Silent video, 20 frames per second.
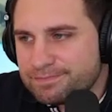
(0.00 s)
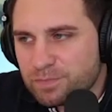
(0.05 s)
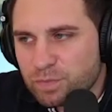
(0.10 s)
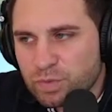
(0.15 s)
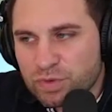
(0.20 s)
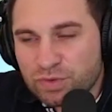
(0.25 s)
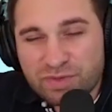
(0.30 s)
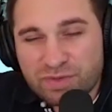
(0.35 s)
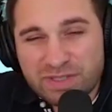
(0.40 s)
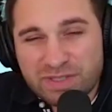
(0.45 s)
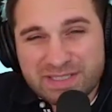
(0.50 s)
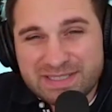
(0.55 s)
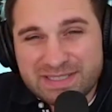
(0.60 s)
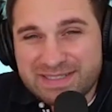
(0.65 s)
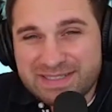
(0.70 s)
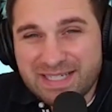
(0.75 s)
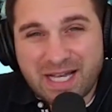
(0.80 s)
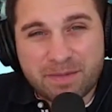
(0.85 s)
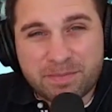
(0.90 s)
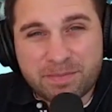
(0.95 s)
was really
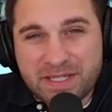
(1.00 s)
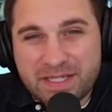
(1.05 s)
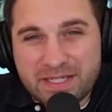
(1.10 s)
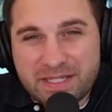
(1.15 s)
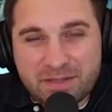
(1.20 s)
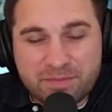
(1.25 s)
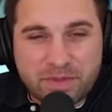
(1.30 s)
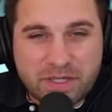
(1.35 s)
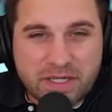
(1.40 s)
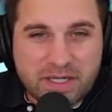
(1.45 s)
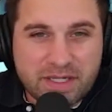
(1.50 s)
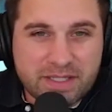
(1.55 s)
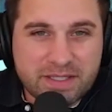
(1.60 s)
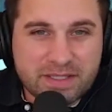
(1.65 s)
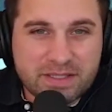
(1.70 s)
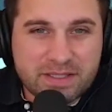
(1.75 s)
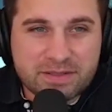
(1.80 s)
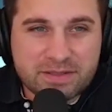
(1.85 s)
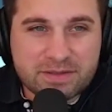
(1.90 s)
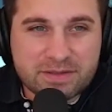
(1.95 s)
dominated
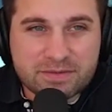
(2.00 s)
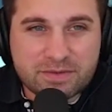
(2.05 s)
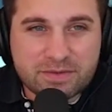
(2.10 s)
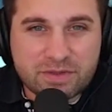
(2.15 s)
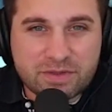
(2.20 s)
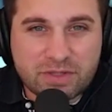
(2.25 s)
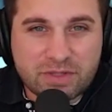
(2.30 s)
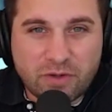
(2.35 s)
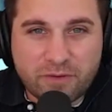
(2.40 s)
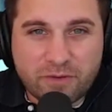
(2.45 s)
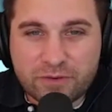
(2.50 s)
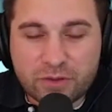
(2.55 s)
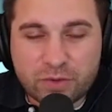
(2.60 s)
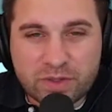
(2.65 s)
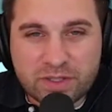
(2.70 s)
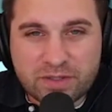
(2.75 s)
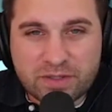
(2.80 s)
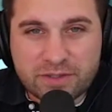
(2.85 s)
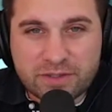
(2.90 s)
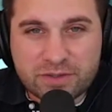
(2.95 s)
by you know a few
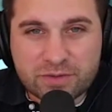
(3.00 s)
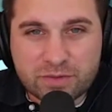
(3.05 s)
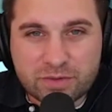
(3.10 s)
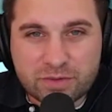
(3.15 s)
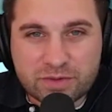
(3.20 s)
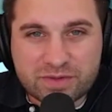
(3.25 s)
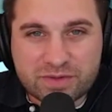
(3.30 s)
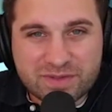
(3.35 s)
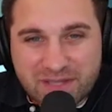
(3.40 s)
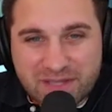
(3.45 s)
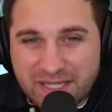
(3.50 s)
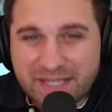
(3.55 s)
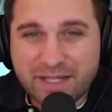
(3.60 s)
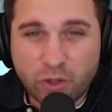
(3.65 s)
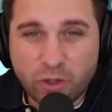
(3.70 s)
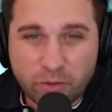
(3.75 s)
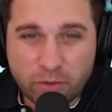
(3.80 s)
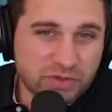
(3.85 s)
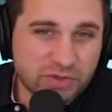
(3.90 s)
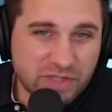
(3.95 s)
individuals like
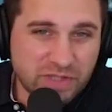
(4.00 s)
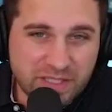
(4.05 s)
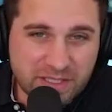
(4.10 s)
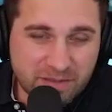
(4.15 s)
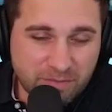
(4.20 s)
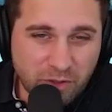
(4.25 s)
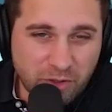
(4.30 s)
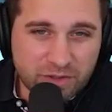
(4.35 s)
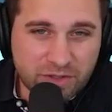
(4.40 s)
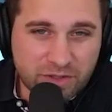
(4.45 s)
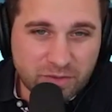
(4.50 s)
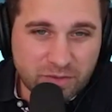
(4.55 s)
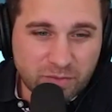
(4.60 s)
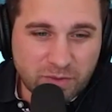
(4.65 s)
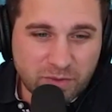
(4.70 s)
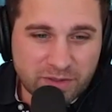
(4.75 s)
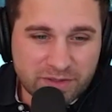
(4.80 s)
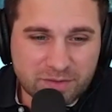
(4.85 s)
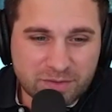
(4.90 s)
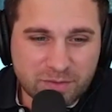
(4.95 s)
almost any market
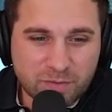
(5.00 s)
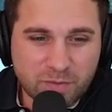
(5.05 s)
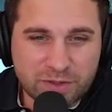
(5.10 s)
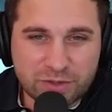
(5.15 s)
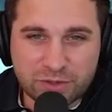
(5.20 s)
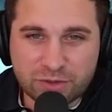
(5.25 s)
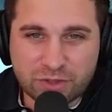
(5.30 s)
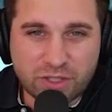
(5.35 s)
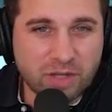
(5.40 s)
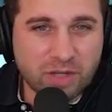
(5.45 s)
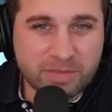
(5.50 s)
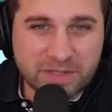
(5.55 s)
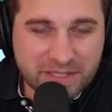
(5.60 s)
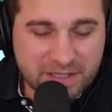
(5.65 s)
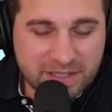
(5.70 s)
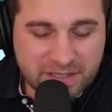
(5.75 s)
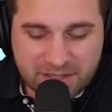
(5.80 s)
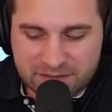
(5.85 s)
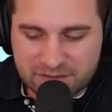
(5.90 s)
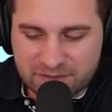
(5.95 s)
when mm-hmm. when you're coming
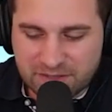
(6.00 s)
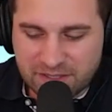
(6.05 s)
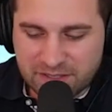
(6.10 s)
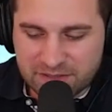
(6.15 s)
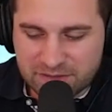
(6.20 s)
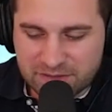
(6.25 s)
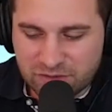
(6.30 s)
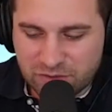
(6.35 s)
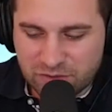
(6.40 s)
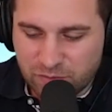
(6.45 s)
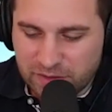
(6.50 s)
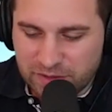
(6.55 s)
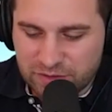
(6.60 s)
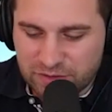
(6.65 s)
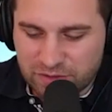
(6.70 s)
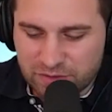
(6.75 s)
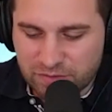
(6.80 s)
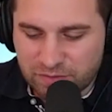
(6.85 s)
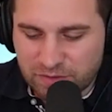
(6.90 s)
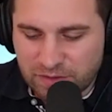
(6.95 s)
in as, as a new
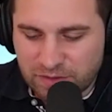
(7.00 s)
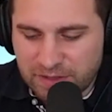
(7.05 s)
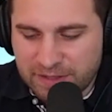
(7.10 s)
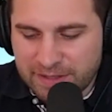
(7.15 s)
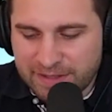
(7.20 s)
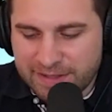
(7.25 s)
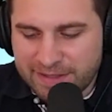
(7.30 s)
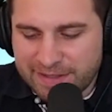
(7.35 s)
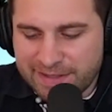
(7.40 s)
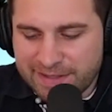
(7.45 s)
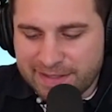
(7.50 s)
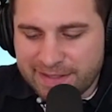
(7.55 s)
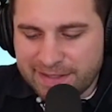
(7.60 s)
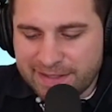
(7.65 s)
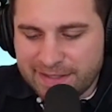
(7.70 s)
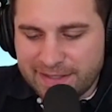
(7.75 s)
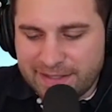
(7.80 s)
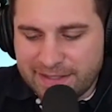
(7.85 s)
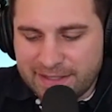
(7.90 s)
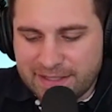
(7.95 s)
agent
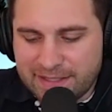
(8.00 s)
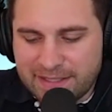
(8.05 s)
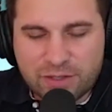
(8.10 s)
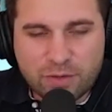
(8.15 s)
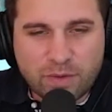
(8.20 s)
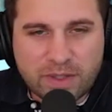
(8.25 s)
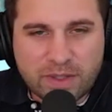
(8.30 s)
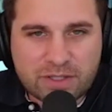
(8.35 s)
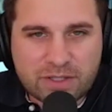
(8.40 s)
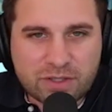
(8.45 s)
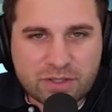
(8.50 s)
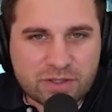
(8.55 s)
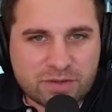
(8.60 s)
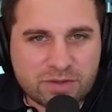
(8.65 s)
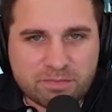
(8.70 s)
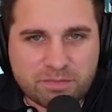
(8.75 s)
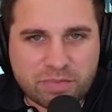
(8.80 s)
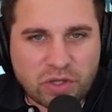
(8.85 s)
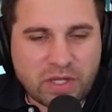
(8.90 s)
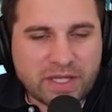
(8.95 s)
and i knew i
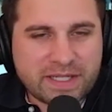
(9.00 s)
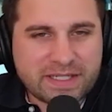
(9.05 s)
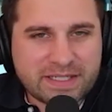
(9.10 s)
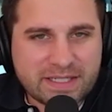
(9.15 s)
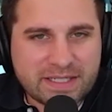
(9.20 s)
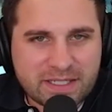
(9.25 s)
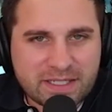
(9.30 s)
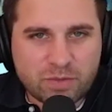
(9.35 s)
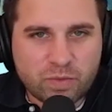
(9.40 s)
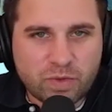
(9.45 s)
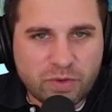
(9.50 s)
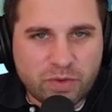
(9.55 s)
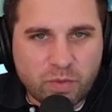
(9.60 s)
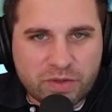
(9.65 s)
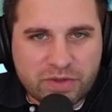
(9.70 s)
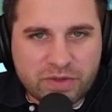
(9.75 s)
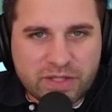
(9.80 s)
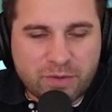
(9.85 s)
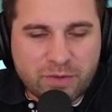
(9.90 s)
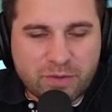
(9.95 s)
couldn't blend in with
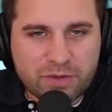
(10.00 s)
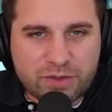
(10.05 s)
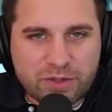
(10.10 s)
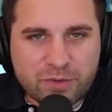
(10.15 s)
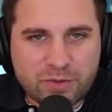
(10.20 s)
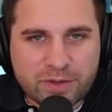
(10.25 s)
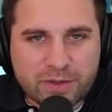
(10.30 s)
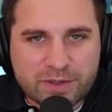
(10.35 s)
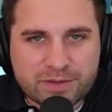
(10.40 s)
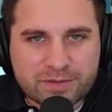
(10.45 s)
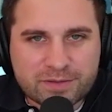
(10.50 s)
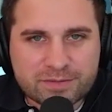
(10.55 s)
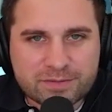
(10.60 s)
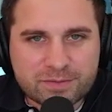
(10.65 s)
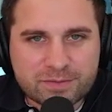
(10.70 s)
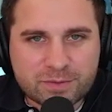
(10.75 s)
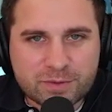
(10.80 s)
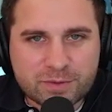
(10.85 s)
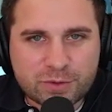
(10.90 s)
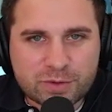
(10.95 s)
what they were doing
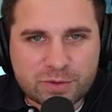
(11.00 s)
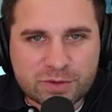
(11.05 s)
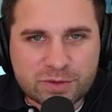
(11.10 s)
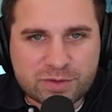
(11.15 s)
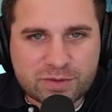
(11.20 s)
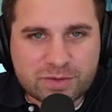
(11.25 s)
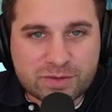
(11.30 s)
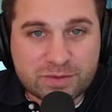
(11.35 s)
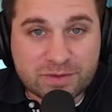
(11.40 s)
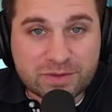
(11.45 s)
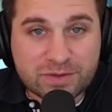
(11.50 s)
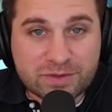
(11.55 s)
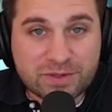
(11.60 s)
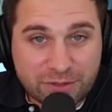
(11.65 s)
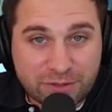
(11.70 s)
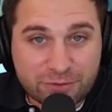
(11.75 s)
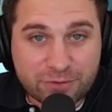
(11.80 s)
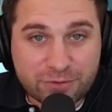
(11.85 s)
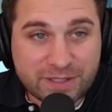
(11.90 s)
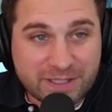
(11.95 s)
which yeah. was
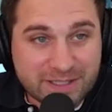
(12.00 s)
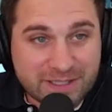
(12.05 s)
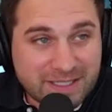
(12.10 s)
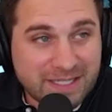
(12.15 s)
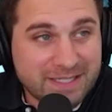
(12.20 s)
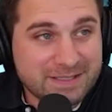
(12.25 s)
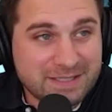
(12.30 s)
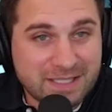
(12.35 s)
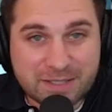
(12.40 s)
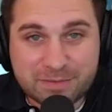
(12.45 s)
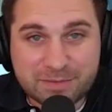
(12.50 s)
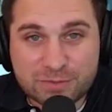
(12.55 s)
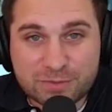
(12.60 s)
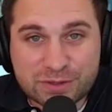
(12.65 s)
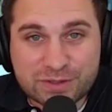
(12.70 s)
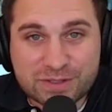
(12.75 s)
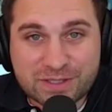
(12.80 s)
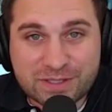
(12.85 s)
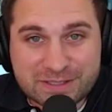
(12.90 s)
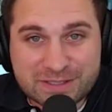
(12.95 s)
literally at that time
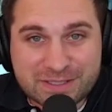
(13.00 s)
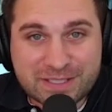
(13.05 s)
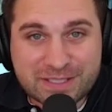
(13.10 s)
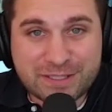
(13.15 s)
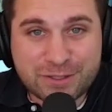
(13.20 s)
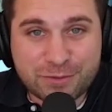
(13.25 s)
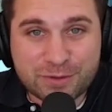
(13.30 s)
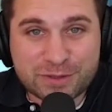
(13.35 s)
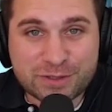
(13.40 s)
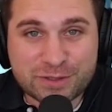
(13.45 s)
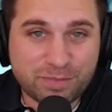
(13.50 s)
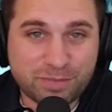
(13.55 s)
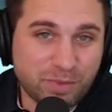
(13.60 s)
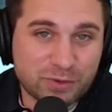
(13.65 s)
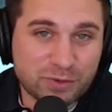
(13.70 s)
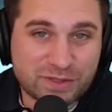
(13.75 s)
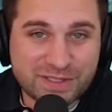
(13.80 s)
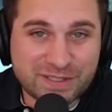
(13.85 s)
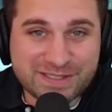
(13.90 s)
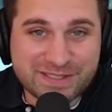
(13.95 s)
just continuing to
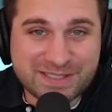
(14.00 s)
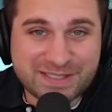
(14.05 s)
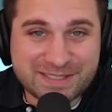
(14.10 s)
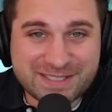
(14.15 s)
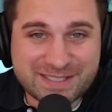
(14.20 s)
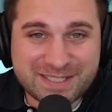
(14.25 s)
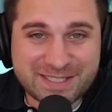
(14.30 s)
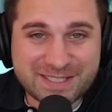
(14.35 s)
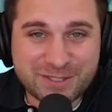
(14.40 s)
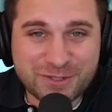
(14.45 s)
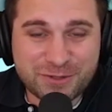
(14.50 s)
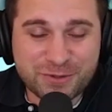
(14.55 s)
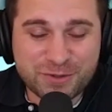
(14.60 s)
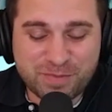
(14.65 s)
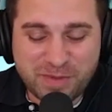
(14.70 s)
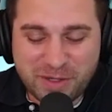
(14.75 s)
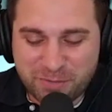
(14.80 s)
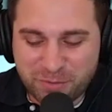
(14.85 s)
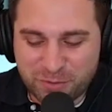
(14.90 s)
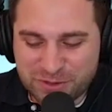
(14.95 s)
post listings in the
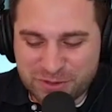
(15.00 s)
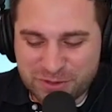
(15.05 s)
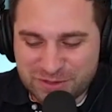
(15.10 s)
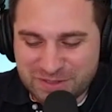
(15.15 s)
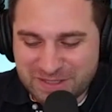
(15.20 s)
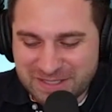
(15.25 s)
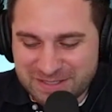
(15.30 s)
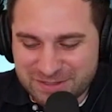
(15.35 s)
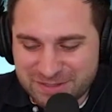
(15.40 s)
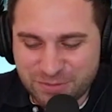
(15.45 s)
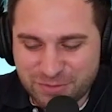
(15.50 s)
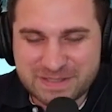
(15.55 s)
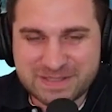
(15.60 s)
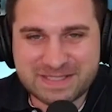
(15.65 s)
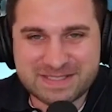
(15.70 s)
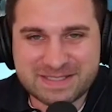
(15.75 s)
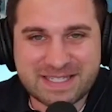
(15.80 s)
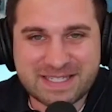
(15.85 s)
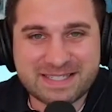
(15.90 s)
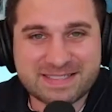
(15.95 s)
newspaper which is as
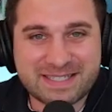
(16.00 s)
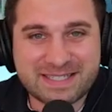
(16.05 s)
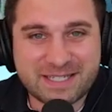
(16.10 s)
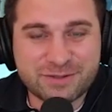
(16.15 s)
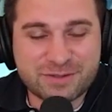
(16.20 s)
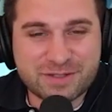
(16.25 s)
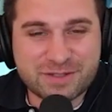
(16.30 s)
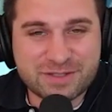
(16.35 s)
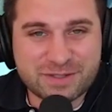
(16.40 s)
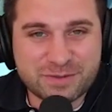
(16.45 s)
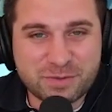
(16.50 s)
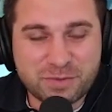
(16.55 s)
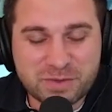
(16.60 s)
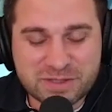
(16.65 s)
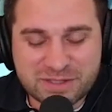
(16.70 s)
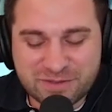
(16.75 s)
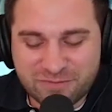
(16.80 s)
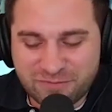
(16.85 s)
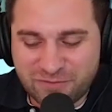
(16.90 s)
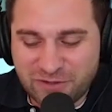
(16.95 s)
crazy as that sounds because it yeah.
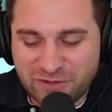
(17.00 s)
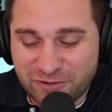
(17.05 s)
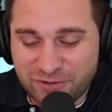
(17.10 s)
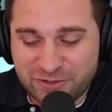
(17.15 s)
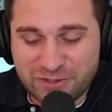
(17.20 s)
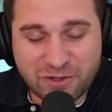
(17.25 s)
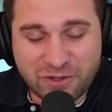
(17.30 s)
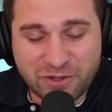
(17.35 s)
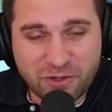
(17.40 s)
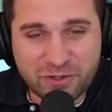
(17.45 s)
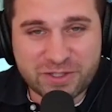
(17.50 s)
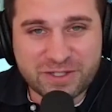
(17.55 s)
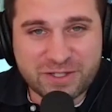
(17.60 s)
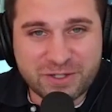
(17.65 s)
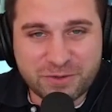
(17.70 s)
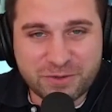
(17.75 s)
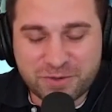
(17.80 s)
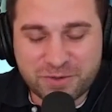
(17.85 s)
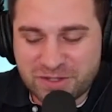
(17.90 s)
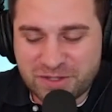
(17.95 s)
wasn't very nice. long
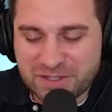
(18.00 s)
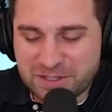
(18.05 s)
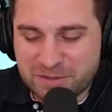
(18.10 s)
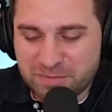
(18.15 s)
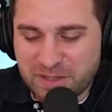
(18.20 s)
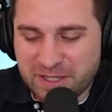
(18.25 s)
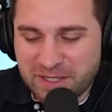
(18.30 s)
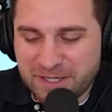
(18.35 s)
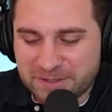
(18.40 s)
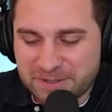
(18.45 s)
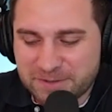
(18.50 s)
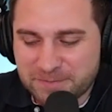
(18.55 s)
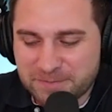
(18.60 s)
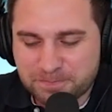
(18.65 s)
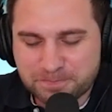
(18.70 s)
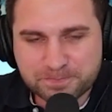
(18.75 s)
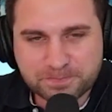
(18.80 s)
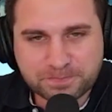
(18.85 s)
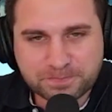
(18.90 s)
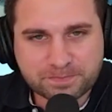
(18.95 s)
ago thinking back
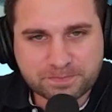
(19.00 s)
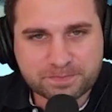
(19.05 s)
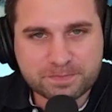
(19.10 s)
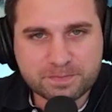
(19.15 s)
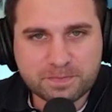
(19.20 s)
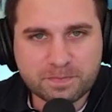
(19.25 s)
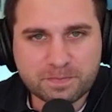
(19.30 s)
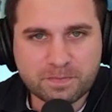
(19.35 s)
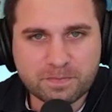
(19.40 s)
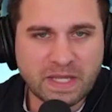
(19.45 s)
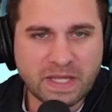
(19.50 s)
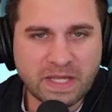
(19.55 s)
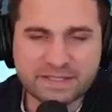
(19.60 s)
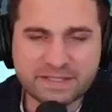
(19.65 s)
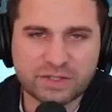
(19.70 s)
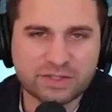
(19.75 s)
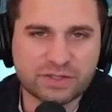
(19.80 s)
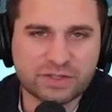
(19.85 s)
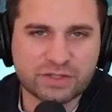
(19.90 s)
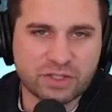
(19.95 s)
and
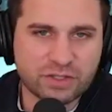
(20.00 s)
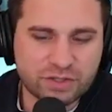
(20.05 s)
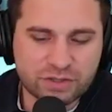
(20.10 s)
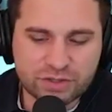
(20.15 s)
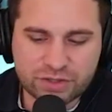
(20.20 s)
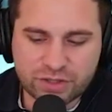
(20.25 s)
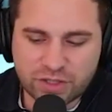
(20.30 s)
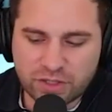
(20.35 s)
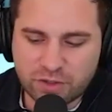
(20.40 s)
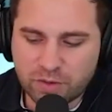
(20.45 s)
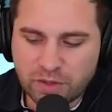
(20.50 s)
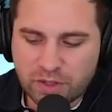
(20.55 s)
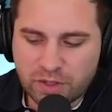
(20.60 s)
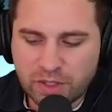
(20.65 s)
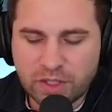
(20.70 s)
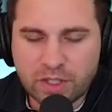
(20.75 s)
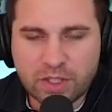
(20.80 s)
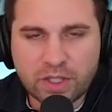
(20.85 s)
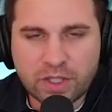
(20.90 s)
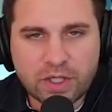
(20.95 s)
so i started a show
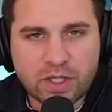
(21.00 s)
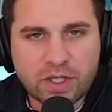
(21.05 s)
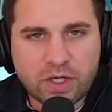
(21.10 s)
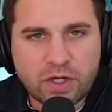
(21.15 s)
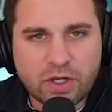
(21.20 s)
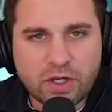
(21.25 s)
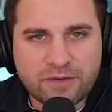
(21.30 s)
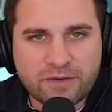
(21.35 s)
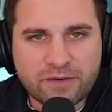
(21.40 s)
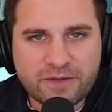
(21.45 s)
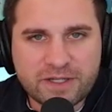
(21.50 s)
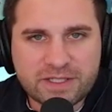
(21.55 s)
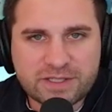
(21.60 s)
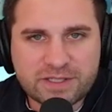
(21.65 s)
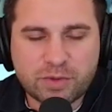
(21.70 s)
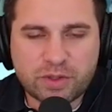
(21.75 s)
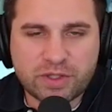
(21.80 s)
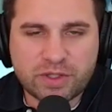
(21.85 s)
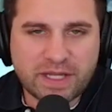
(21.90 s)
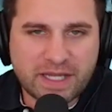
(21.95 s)
on
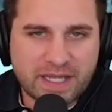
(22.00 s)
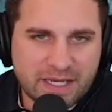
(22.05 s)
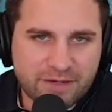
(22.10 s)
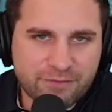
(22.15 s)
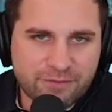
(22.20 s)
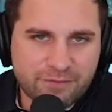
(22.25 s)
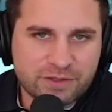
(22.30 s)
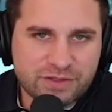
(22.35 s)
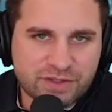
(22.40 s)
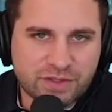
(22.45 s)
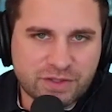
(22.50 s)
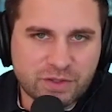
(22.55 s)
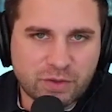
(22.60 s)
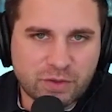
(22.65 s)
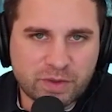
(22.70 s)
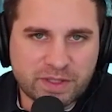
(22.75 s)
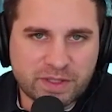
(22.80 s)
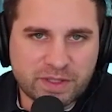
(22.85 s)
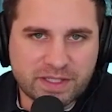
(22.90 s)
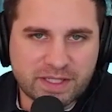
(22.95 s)
facebook every single
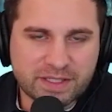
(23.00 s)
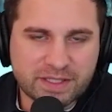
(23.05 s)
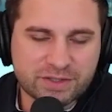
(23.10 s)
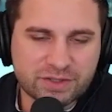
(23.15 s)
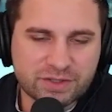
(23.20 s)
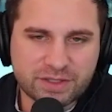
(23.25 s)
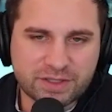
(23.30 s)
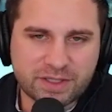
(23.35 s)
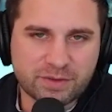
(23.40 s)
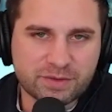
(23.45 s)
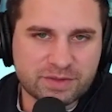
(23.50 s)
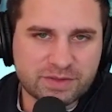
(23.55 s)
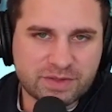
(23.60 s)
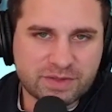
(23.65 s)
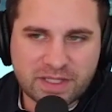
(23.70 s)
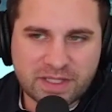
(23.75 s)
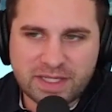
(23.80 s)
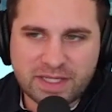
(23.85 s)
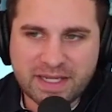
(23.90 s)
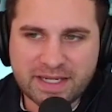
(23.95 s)
week actually i
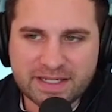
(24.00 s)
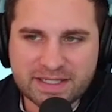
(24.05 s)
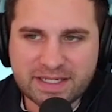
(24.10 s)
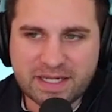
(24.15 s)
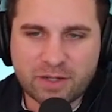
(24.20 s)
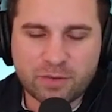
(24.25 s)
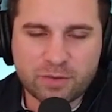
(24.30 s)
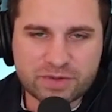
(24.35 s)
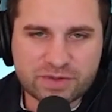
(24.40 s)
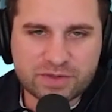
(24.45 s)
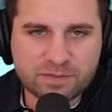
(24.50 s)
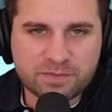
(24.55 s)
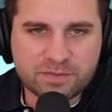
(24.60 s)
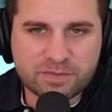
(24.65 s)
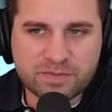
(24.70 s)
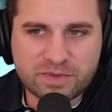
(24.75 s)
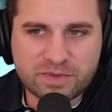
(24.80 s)
was hanging out with some